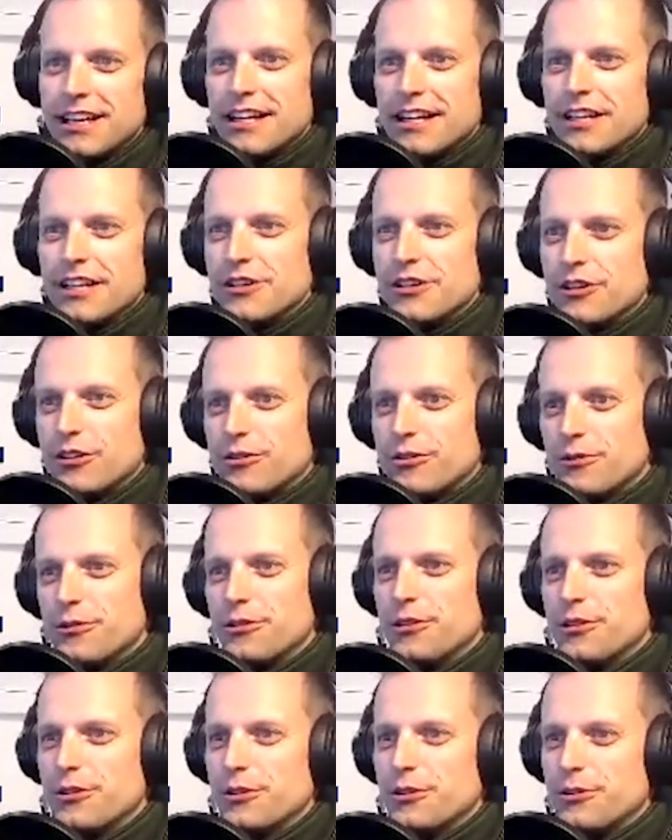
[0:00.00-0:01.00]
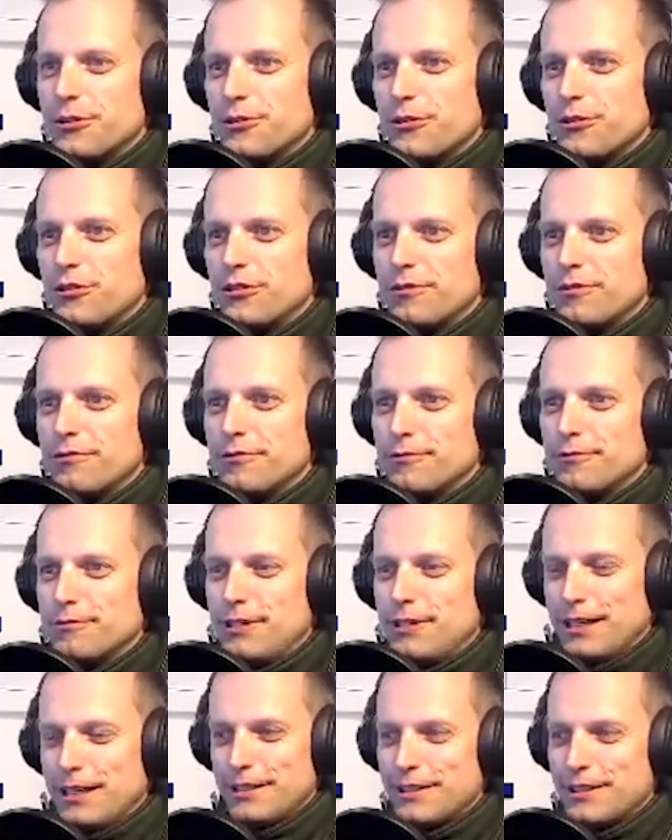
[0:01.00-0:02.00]
you'll
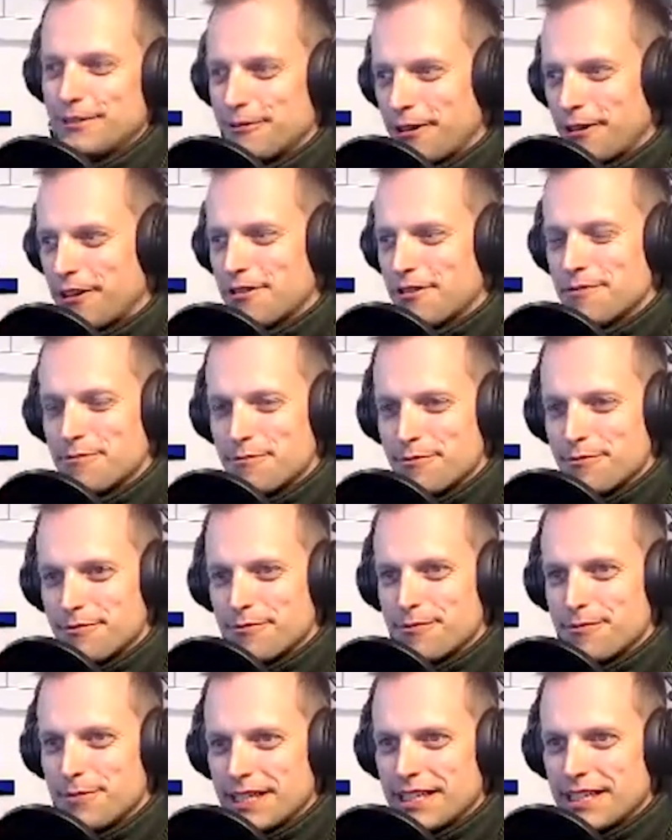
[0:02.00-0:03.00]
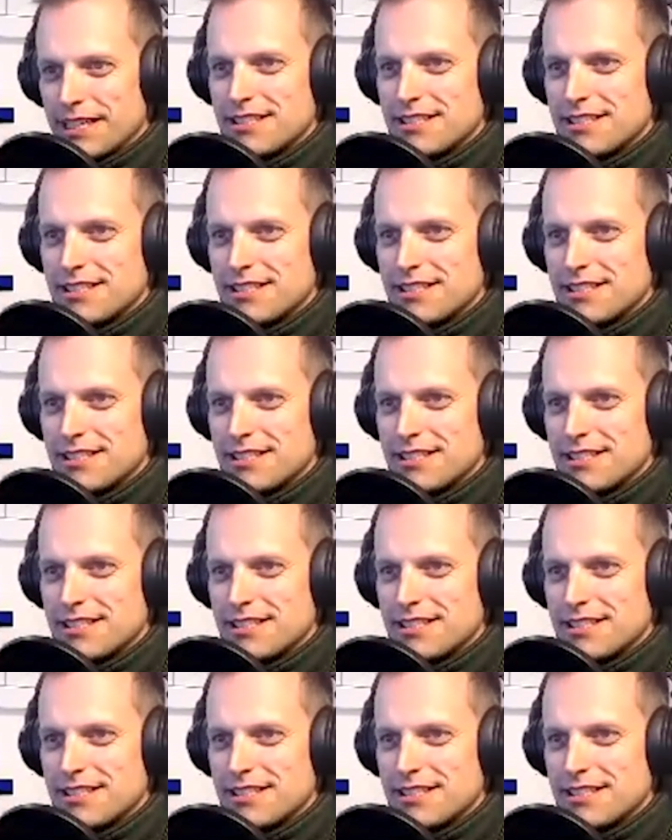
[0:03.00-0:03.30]
one of the biggest